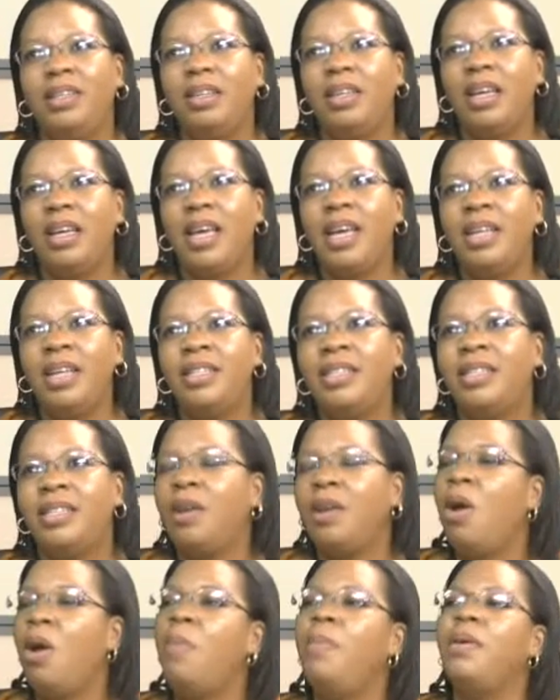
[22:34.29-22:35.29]
it is
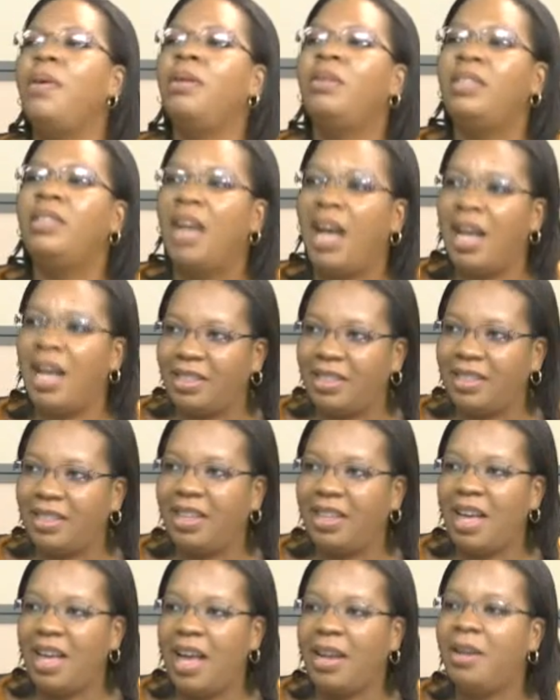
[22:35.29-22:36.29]
an uphill
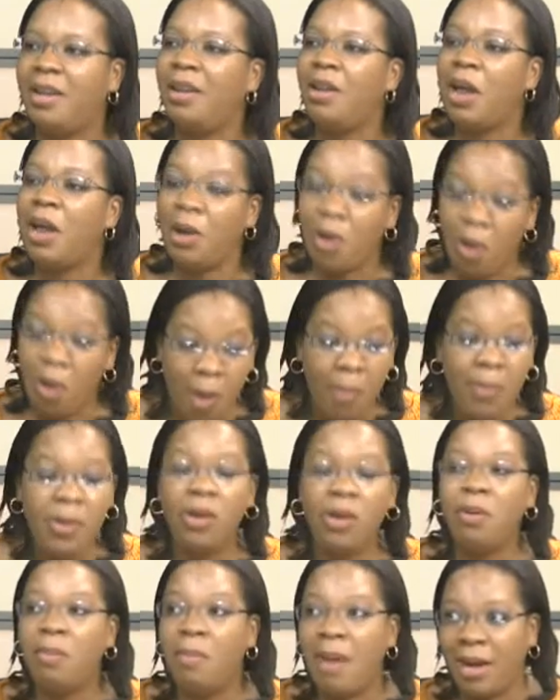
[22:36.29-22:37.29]
task and an
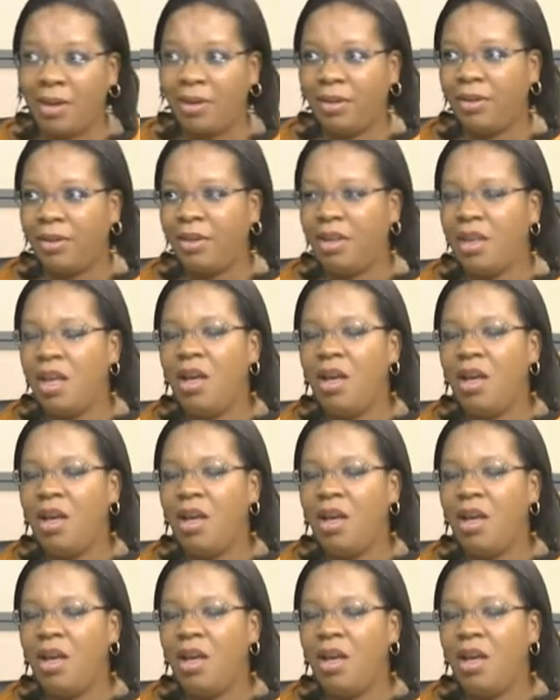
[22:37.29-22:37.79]
uphill battle